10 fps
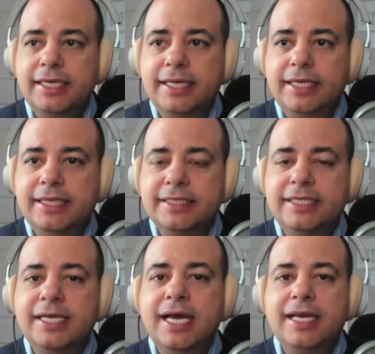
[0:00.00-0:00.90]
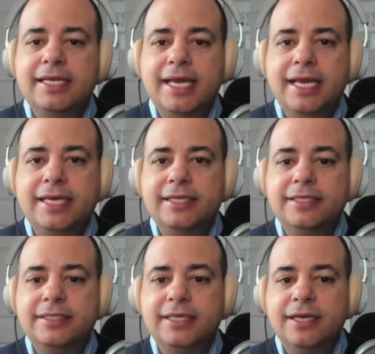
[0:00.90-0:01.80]
is not
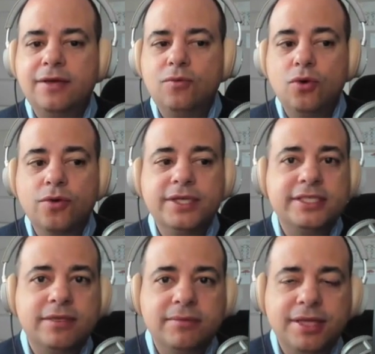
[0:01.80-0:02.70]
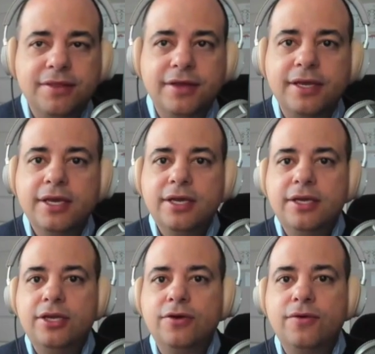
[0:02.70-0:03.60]
as worrisome, I think,
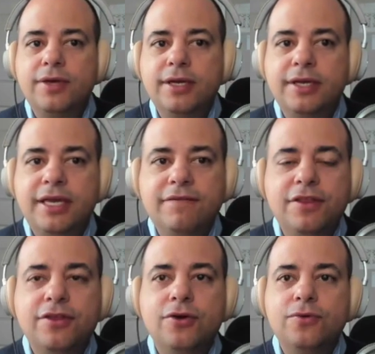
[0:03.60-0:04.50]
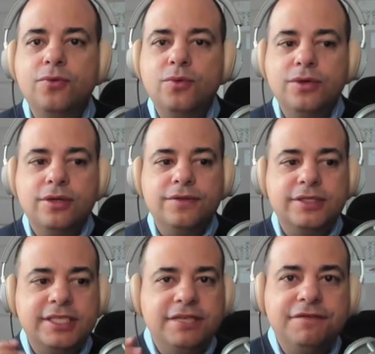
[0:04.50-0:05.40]
even though the
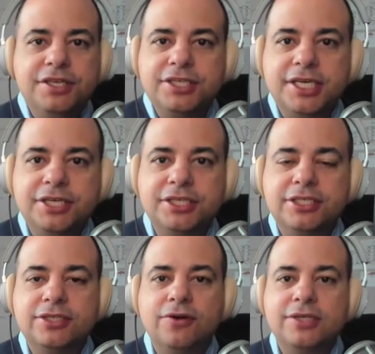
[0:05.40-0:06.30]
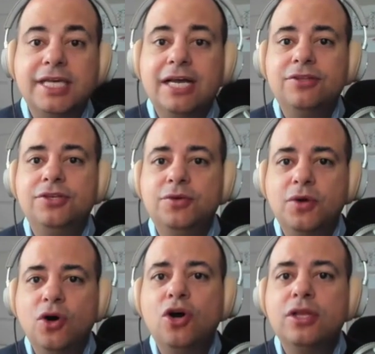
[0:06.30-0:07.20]
TV stations are telling you
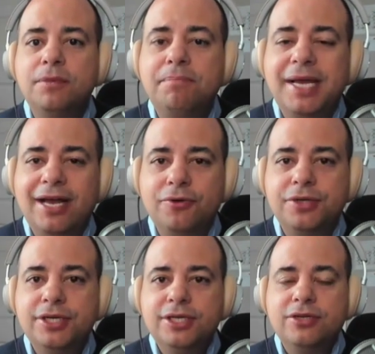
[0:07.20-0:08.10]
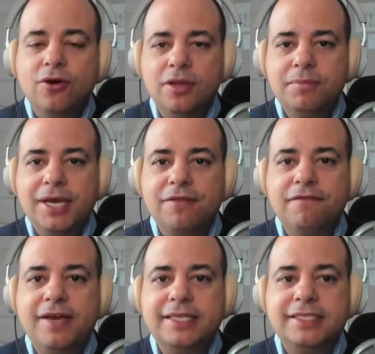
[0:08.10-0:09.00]
all about the
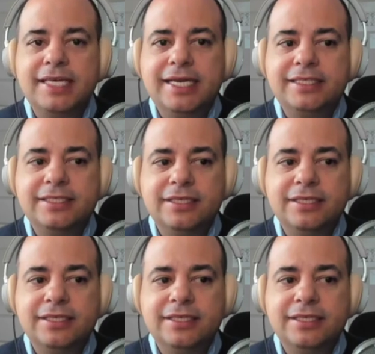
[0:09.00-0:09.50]
fact that,